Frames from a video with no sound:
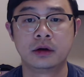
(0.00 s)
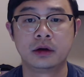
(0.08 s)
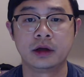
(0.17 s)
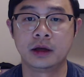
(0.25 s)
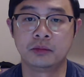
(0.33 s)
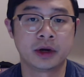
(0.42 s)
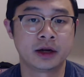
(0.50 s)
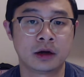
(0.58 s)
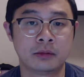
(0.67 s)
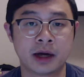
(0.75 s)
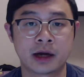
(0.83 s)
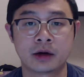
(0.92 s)
it might not
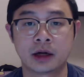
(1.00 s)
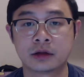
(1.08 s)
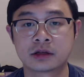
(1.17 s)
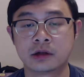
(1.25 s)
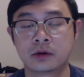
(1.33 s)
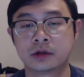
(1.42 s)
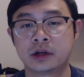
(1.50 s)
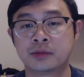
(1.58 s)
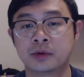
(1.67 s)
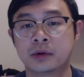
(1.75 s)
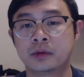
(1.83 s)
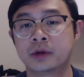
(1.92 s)
matter at the slower tempo,
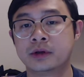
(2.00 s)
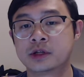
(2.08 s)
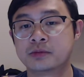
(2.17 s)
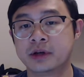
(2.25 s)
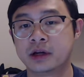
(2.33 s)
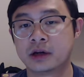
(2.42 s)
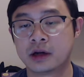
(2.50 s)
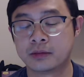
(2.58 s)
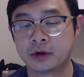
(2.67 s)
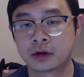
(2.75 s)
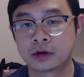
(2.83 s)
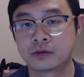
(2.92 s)
but when you speed it up,
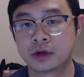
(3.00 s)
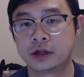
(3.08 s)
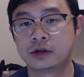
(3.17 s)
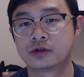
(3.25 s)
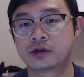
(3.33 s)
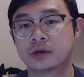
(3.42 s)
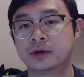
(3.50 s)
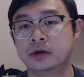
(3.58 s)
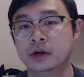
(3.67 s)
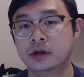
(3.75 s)
you're going to run into trouble.